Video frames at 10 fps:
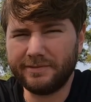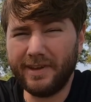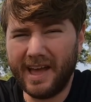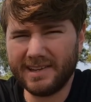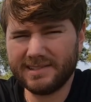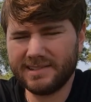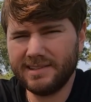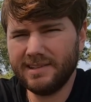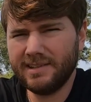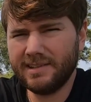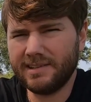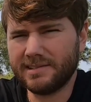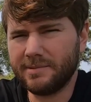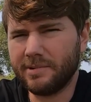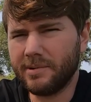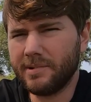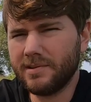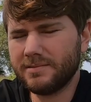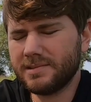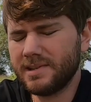fast as the
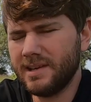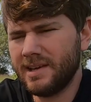Brembos,